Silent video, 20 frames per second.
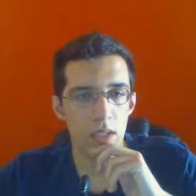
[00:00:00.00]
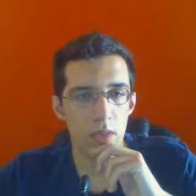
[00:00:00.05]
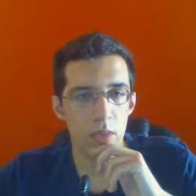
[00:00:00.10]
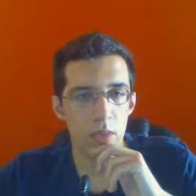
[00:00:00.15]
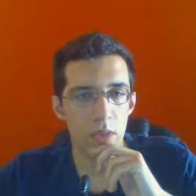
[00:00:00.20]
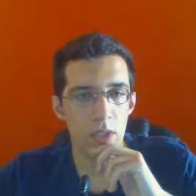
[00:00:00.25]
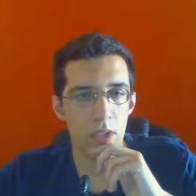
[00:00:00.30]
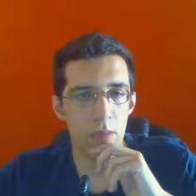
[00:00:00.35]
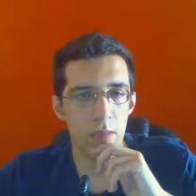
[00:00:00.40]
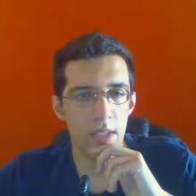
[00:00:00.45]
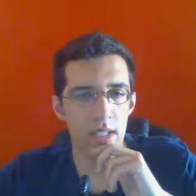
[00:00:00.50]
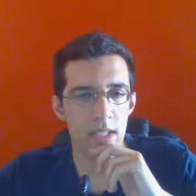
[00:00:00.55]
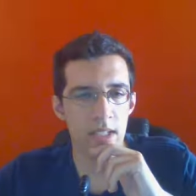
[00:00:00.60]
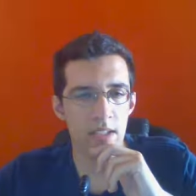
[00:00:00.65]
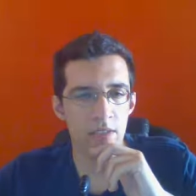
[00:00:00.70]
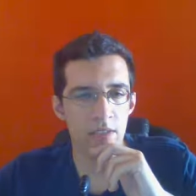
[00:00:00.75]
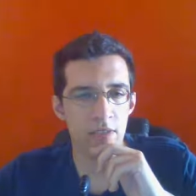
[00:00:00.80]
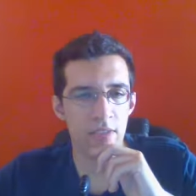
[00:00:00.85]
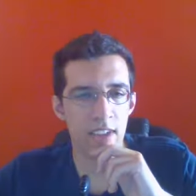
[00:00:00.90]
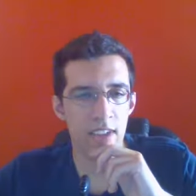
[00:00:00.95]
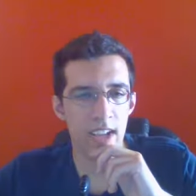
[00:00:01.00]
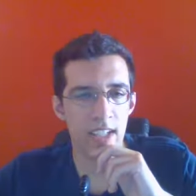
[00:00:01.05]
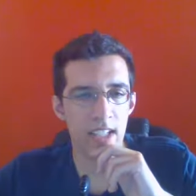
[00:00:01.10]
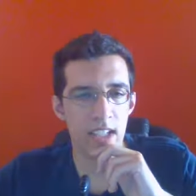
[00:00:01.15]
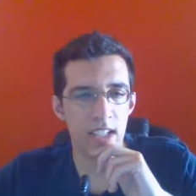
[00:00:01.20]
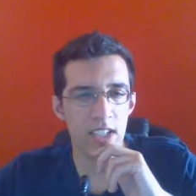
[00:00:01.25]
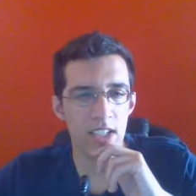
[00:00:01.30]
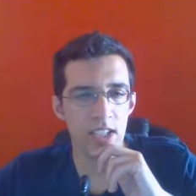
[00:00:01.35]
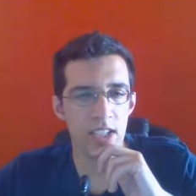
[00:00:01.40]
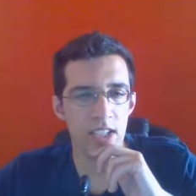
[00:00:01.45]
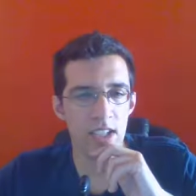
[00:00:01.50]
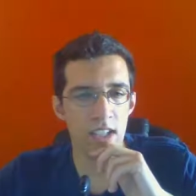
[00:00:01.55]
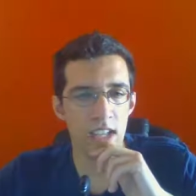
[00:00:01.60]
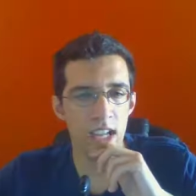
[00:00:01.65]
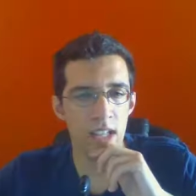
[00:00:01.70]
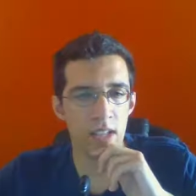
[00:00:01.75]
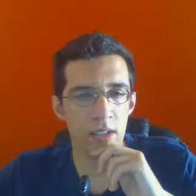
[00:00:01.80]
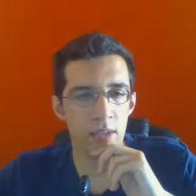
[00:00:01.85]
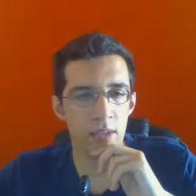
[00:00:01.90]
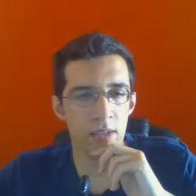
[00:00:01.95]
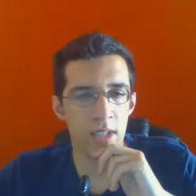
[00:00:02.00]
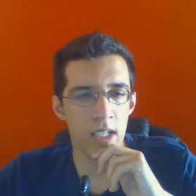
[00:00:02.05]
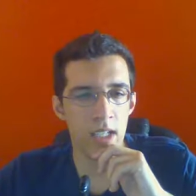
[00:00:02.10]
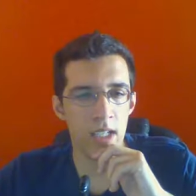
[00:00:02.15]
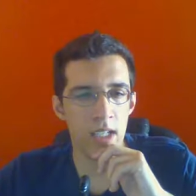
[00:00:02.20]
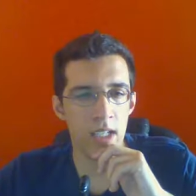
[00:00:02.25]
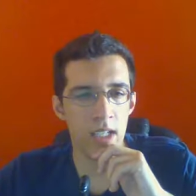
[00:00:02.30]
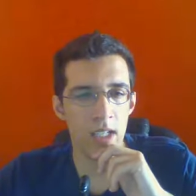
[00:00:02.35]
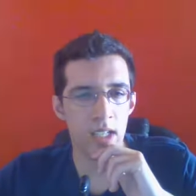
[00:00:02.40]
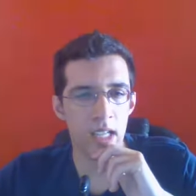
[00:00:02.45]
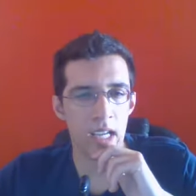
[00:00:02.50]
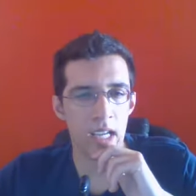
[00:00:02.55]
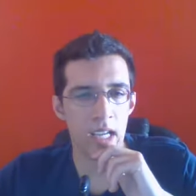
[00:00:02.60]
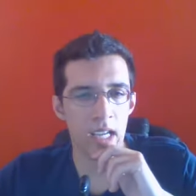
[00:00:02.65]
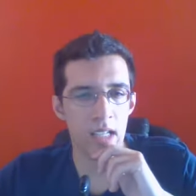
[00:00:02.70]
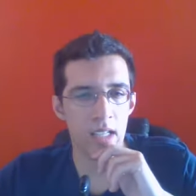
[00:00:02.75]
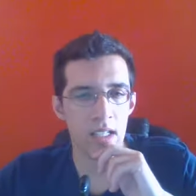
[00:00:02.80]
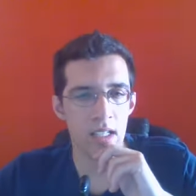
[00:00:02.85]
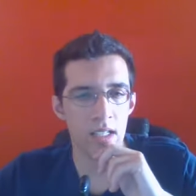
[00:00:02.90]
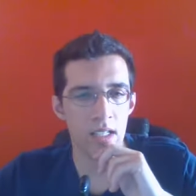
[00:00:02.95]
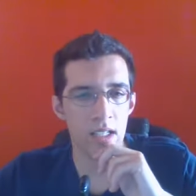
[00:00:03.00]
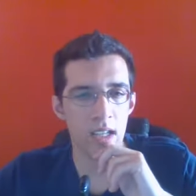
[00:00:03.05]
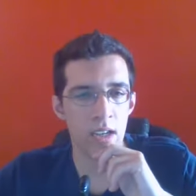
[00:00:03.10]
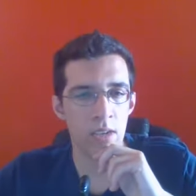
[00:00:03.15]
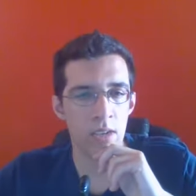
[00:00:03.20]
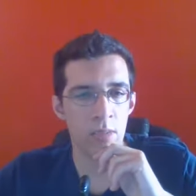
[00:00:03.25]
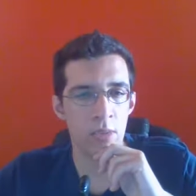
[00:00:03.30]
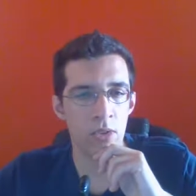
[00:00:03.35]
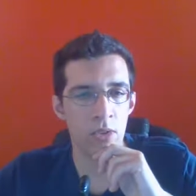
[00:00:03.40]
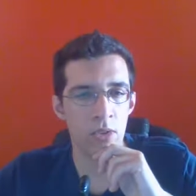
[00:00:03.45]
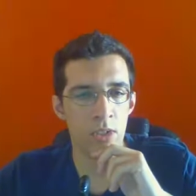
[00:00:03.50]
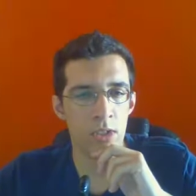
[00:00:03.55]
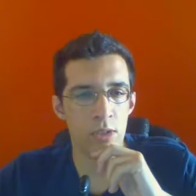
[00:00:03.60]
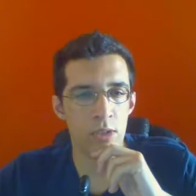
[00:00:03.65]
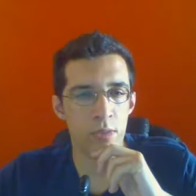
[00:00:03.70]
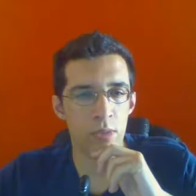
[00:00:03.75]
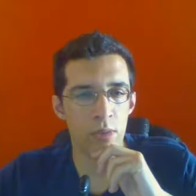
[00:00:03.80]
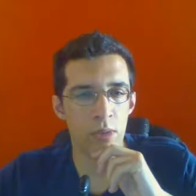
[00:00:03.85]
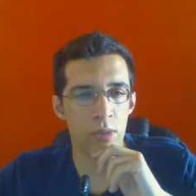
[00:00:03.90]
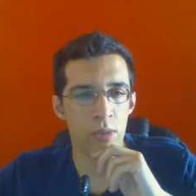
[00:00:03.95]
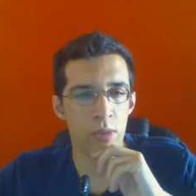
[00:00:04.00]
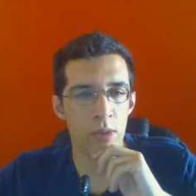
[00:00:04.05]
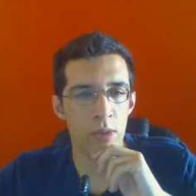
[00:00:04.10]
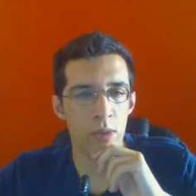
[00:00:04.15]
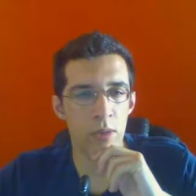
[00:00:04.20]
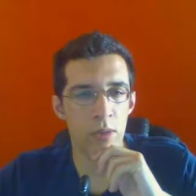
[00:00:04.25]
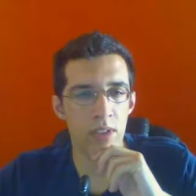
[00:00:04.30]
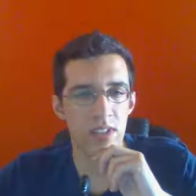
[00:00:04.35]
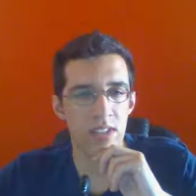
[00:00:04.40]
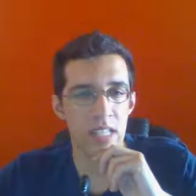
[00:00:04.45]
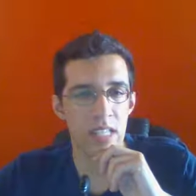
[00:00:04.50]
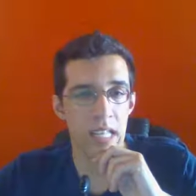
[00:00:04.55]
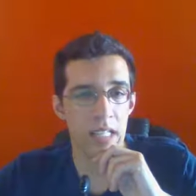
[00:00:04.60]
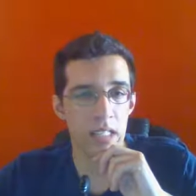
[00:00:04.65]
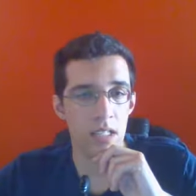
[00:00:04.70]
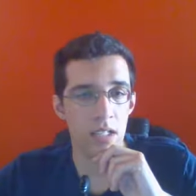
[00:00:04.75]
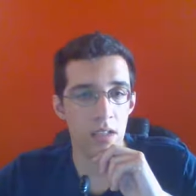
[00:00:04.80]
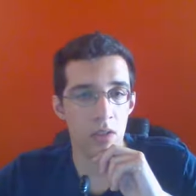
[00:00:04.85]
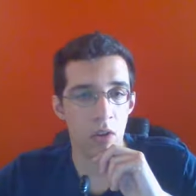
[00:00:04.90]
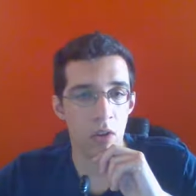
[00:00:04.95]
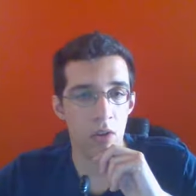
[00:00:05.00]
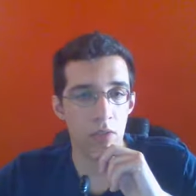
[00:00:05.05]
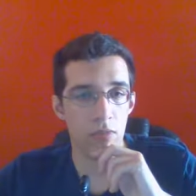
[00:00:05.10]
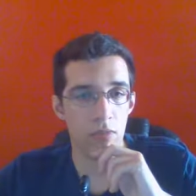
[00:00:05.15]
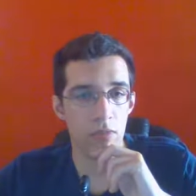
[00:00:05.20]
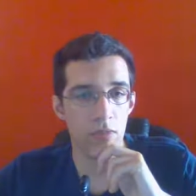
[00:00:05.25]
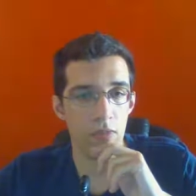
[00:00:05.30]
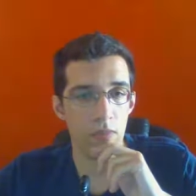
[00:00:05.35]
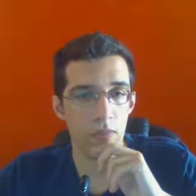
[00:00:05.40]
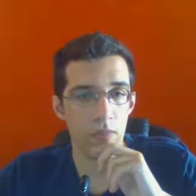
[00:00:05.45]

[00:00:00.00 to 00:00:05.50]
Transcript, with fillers: Which means the fact that she didn't get to eat the cake at the ceremony is probably what set this off.